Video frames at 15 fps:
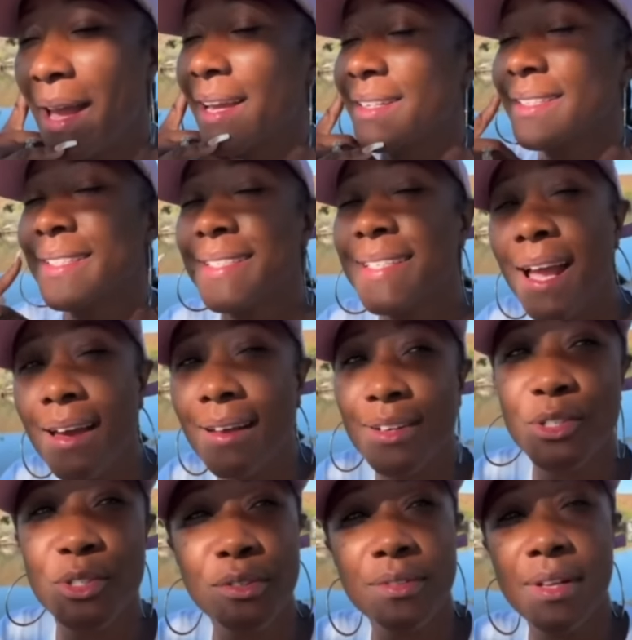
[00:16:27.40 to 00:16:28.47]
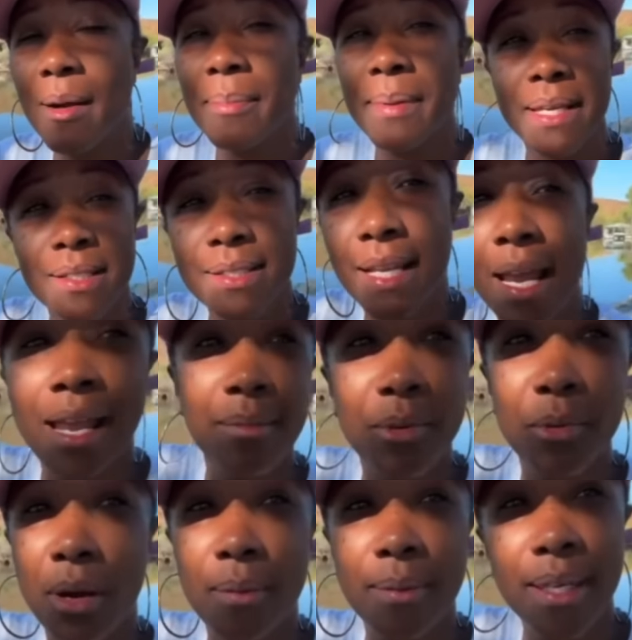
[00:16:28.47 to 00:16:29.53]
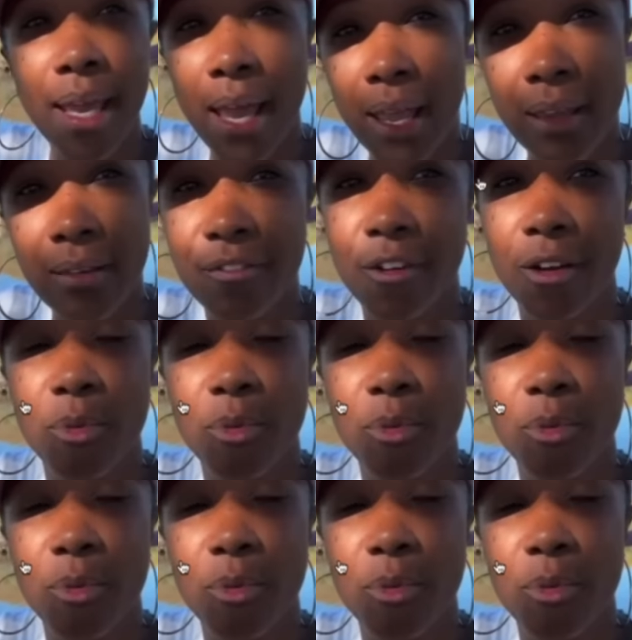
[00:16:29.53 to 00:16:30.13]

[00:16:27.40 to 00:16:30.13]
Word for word: Babe, just tell the truth. Don't be ashamed of where we came